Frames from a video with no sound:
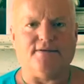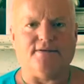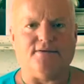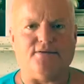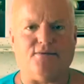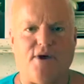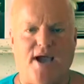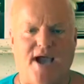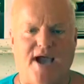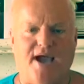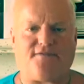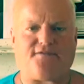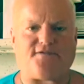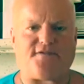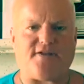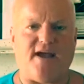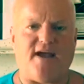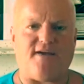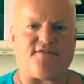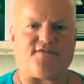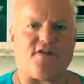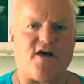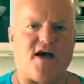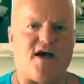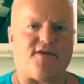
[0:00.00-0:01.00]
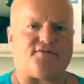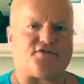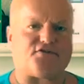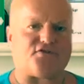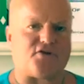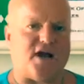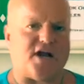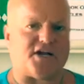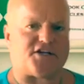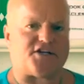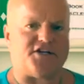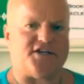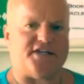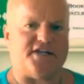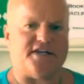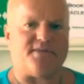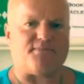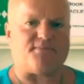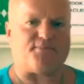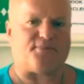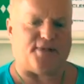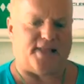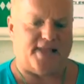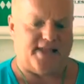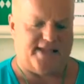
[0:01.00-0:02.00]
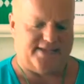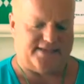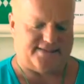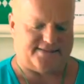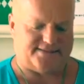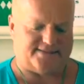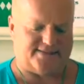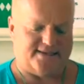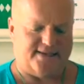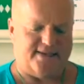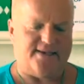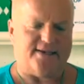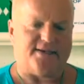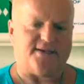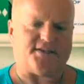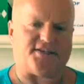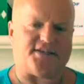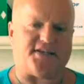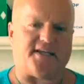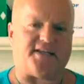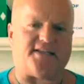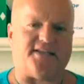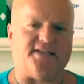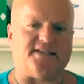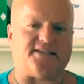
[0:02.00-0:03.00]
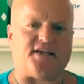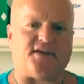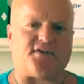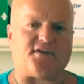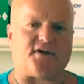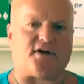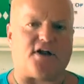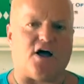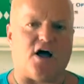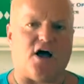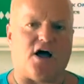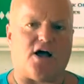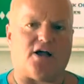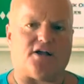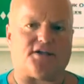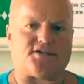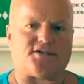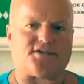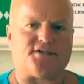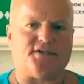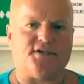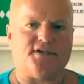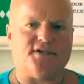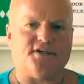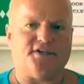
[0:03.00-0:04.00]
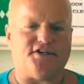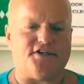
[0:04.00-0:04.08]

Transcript: You have to have law of attraction in place to get these other laws.